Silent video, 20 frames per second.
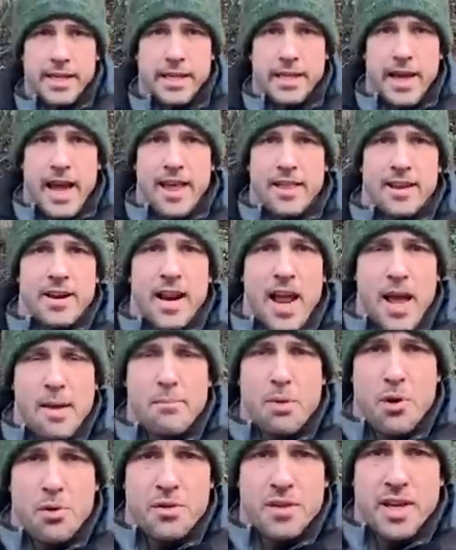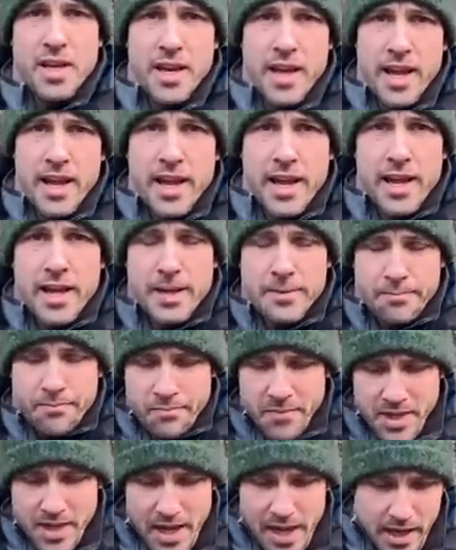Alan and I both did a um,
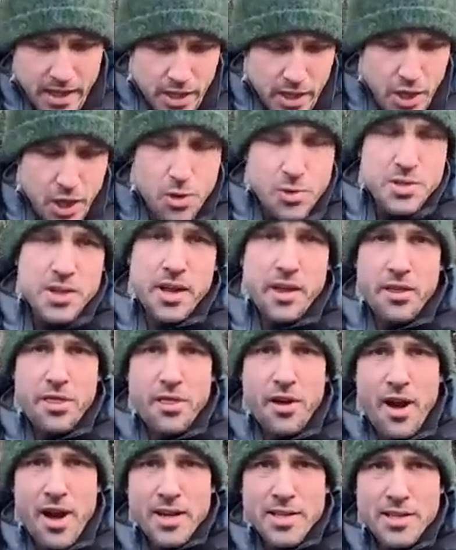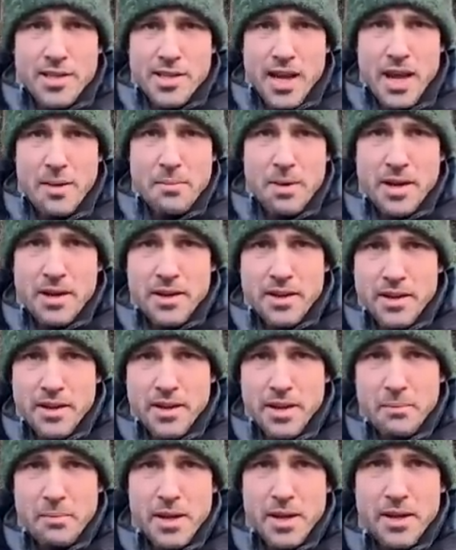kind of closing thought statement
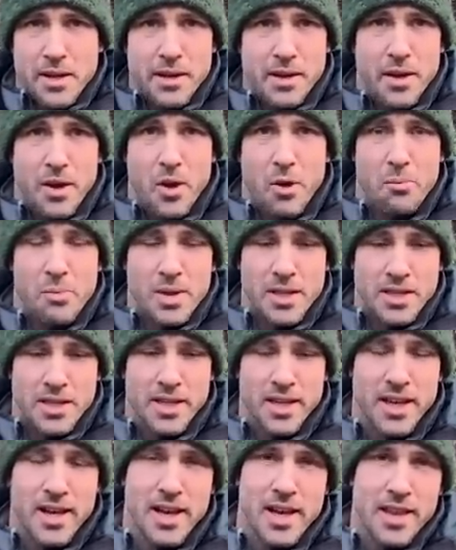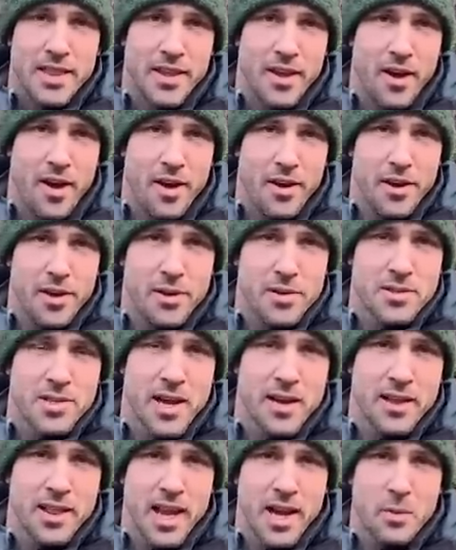a minute ago, but the audio
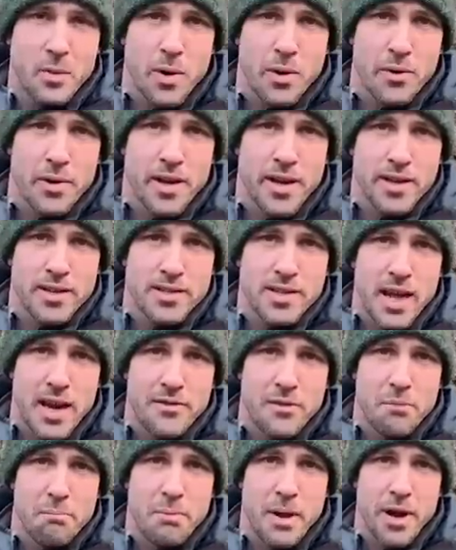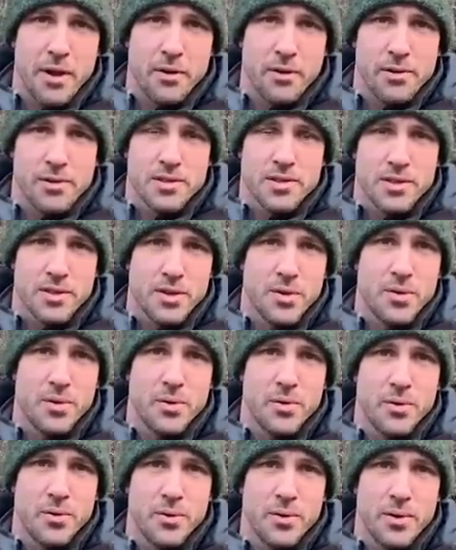sounded like we were inside of a barrel,
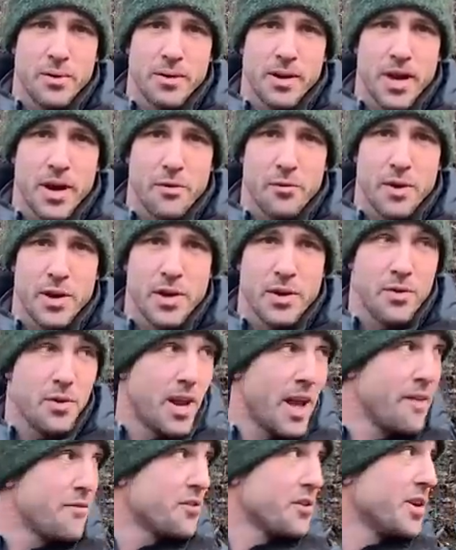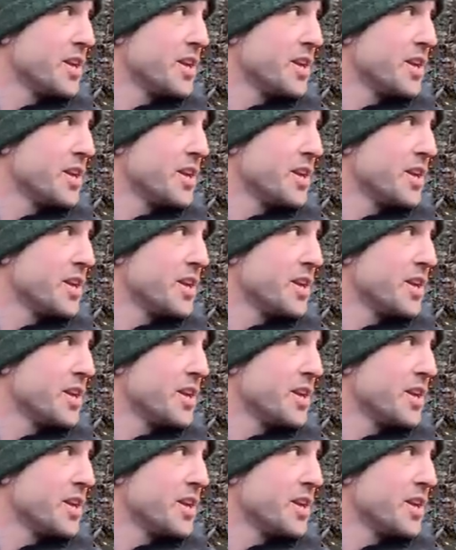so I got to redo it after he